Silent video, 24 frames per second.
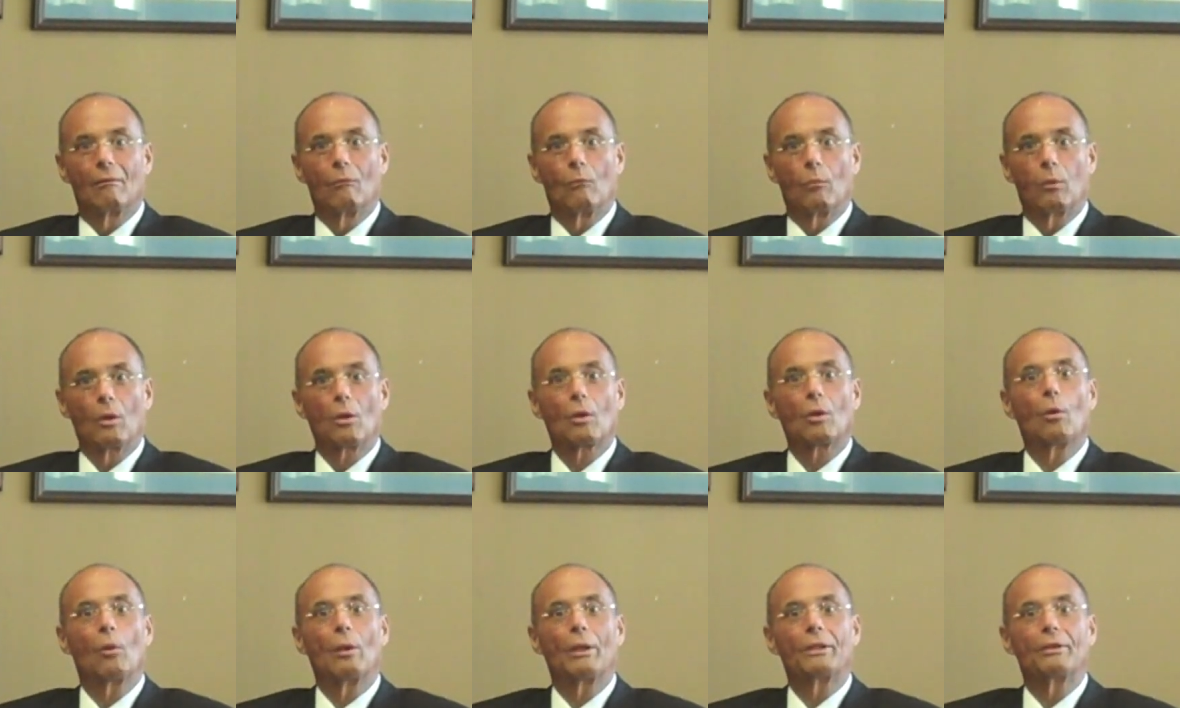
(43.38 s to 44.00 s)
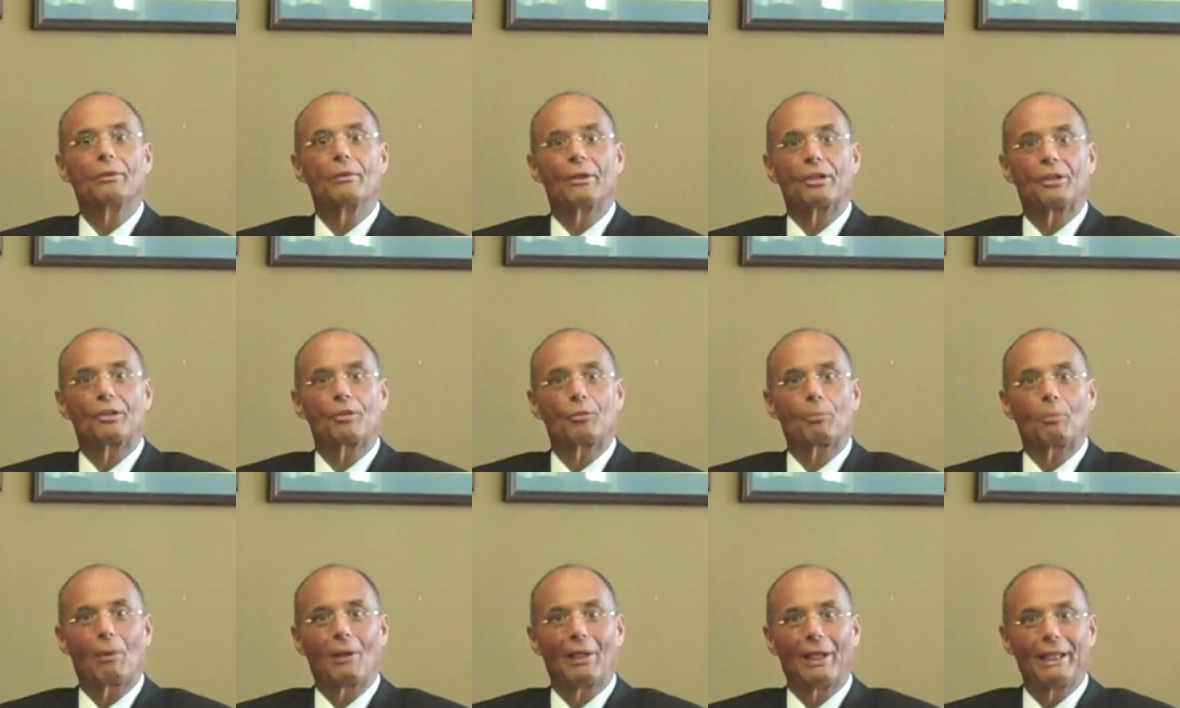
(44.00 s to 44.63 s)
we're going to
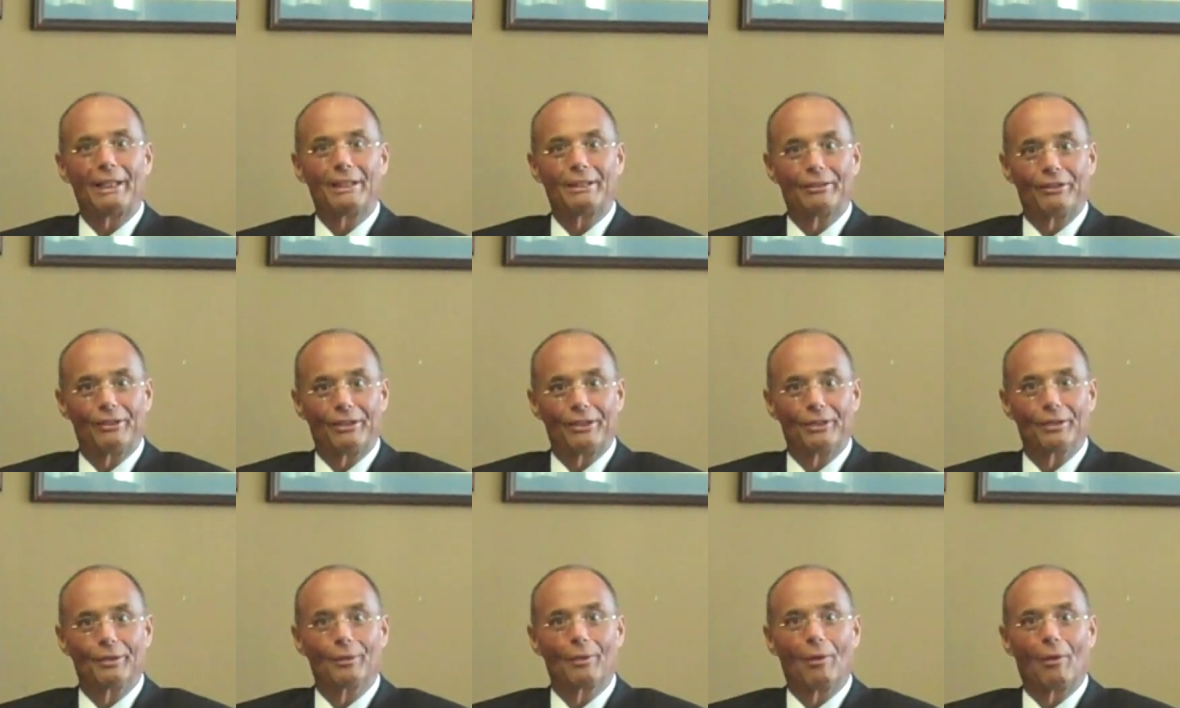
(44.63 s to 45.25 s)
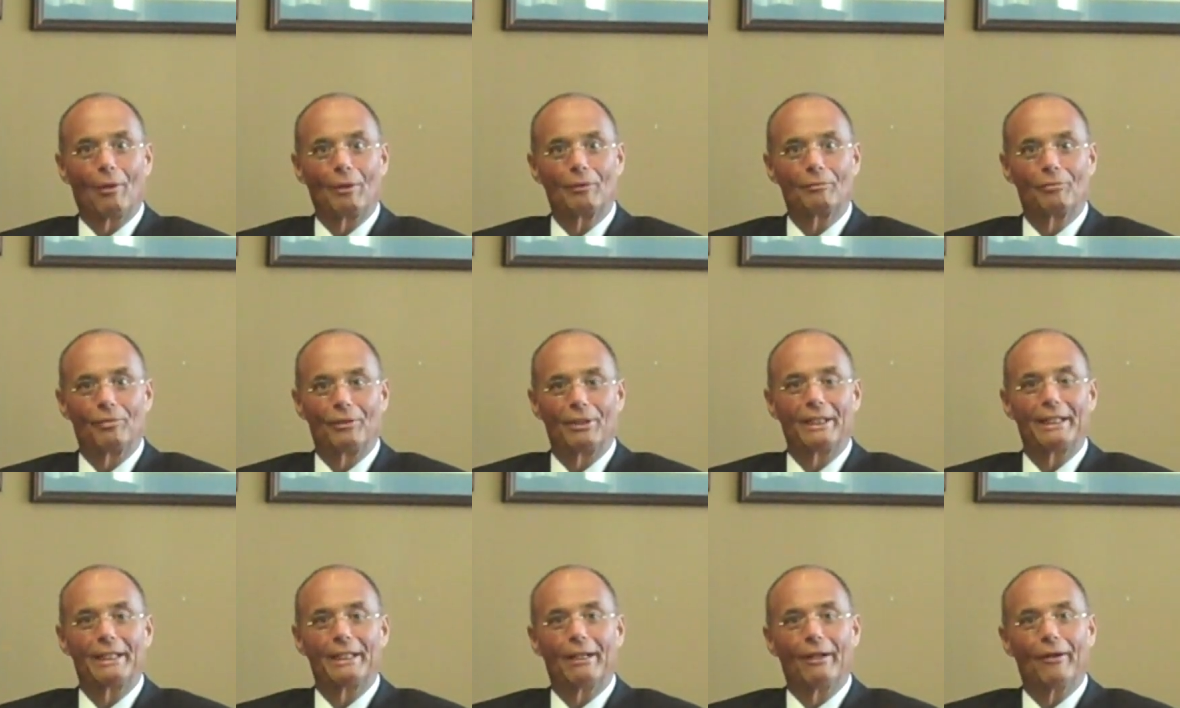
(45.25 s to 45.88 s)
explain to you on
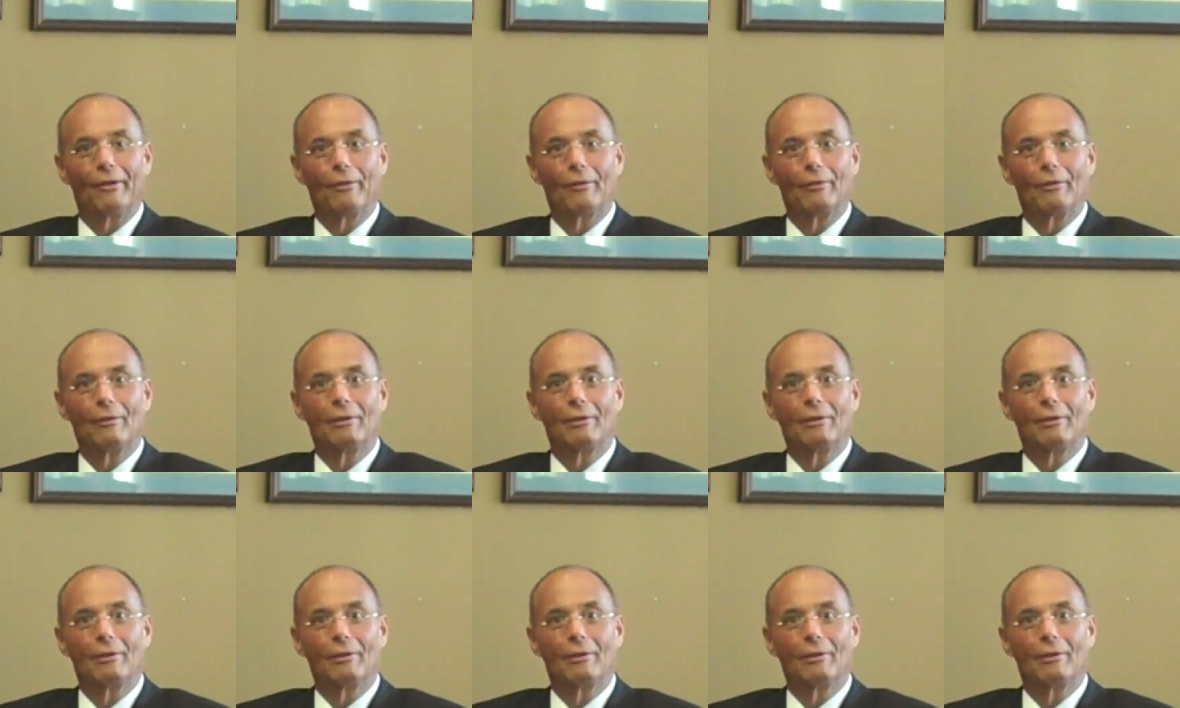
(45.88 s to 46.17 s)
video